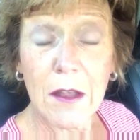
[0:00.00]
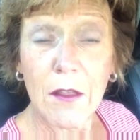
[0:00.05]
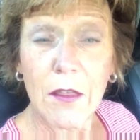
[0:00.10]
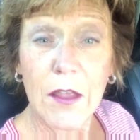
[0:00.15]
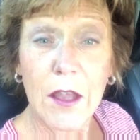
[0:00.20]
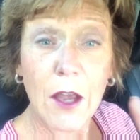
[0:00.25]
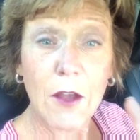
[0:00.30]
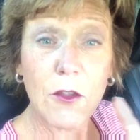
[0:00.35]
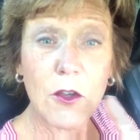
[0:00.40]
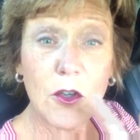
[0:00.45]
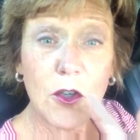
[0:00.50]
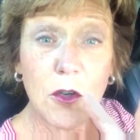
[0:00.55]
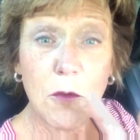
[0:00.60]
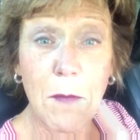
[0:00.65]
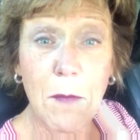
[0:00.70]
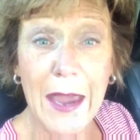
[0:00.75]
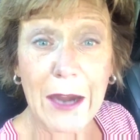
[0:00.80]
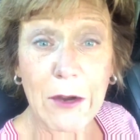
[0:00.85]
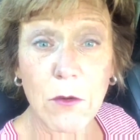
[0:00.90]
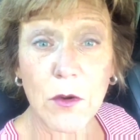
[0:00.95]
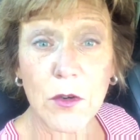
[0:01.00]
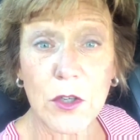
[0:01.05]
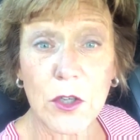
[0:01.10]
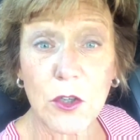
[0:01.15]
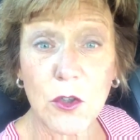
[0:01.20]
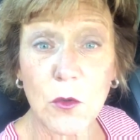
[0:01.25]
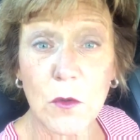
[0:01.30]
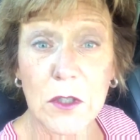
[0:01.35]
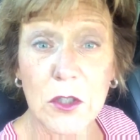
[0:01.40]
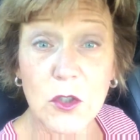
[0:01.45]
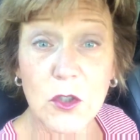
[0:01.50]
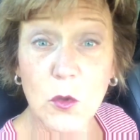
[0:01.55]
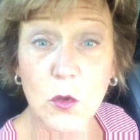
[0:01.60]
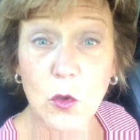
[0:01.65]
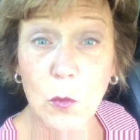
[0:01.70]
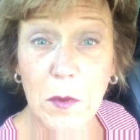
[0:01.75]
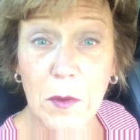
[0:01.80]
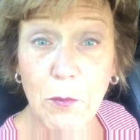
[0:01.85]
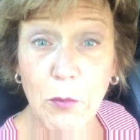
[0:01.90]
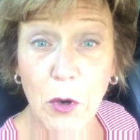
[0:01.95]
The other 2 macronutrients, which
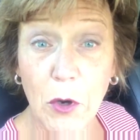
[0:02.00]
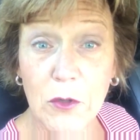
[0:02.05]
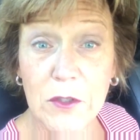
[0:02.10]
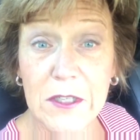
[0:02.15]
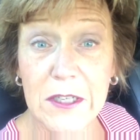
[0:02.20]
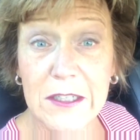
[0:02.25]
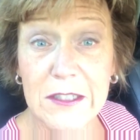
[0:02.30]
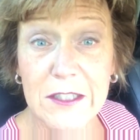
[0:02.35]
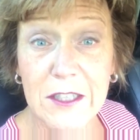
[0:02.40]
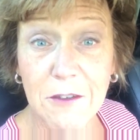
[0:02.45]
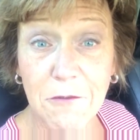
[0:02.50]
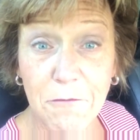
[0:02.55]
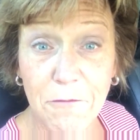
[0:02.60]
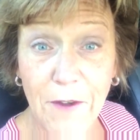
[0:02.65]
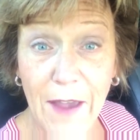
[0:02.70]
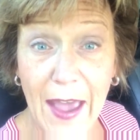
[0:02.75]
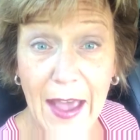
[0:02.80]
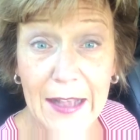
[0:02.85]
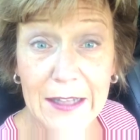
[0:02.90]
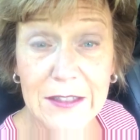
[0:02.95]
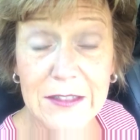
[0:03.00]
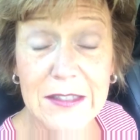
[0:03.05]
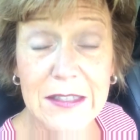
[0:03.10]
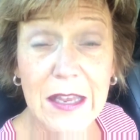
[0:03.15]
would be proteins and fats,